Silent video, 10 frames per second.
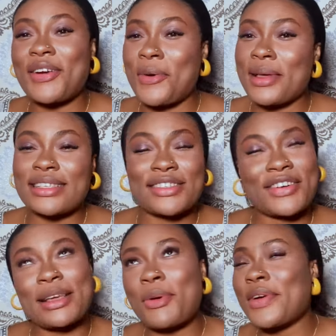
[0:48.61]
comment section
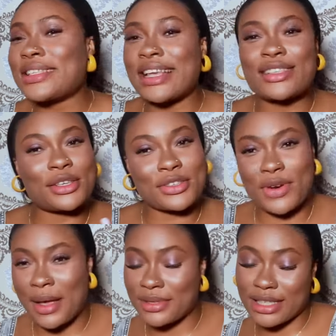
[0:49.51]
because I'm always saying
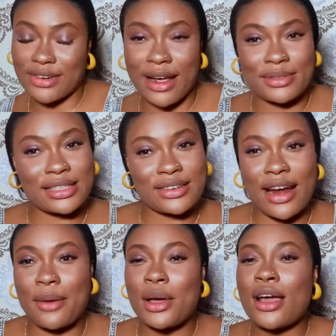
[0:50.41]
subscribe, subscribe,
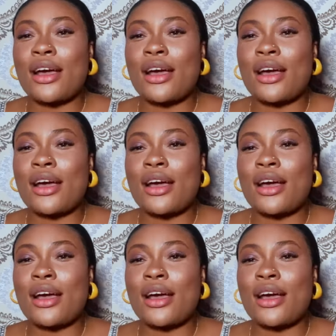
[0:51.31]
subscribe.